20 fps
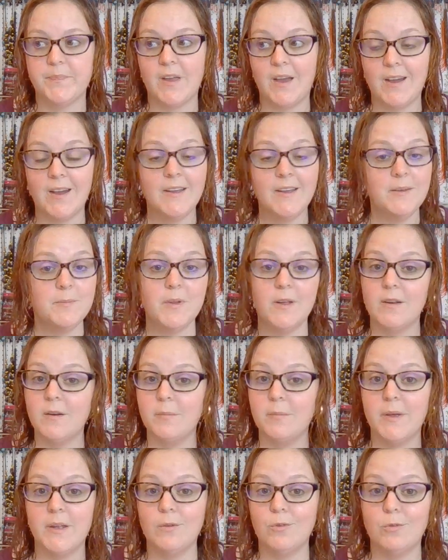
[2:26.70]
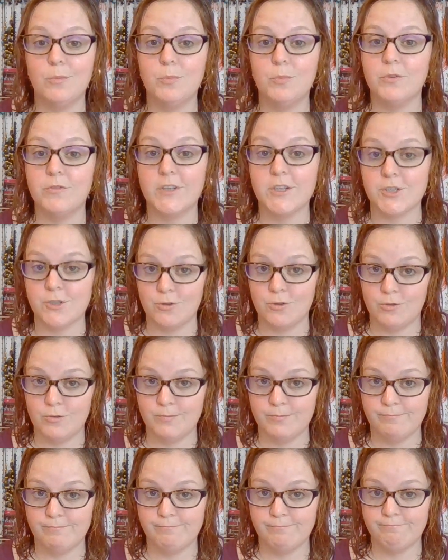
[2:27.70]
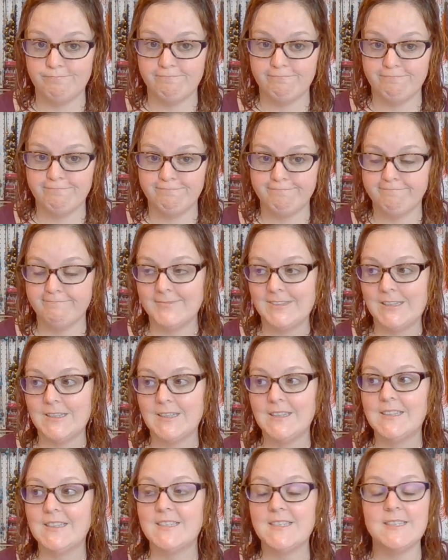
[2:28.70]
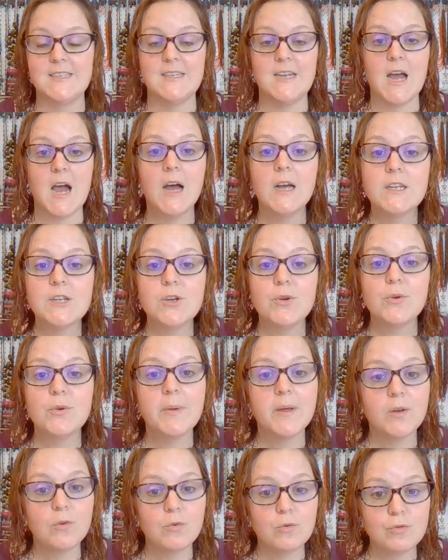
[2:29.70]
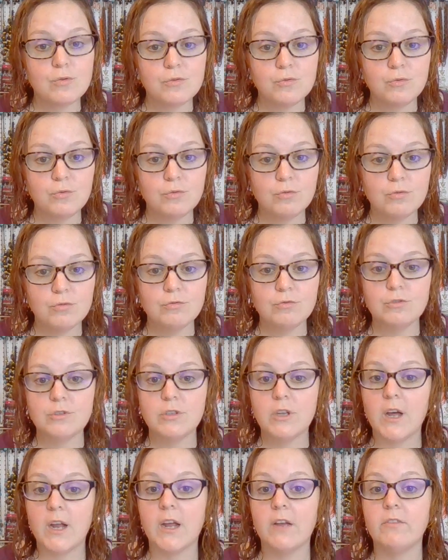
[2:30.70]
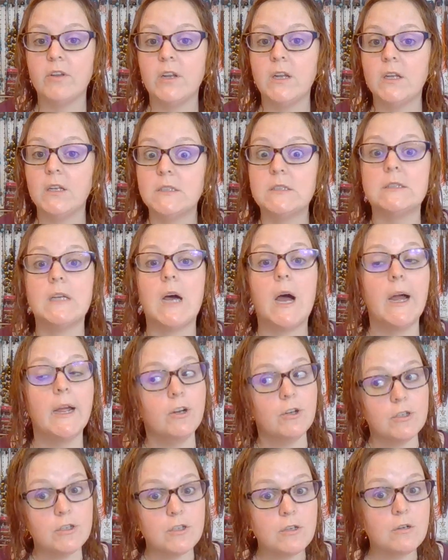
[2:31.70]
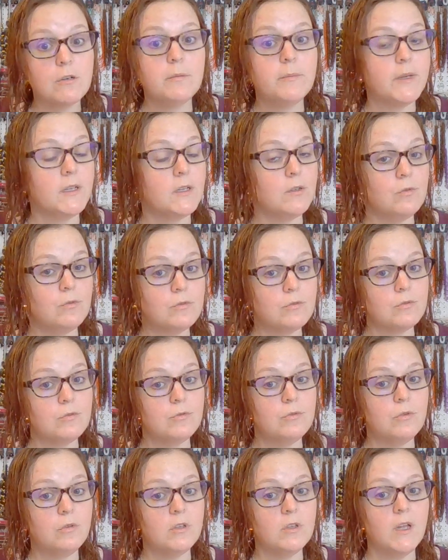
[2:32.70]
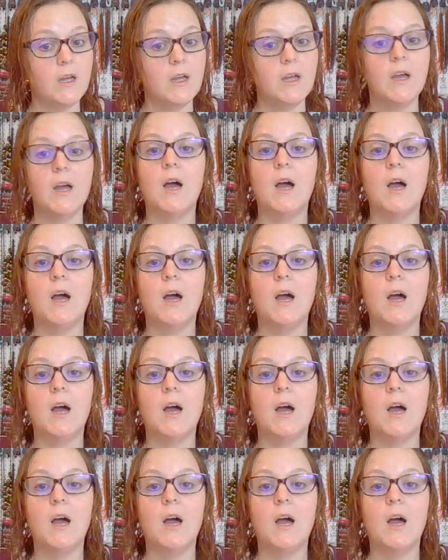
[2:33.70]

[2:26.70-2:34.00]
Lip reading: I am not a medical professional. Did not go to medical school, did not have any desire to go to medical school.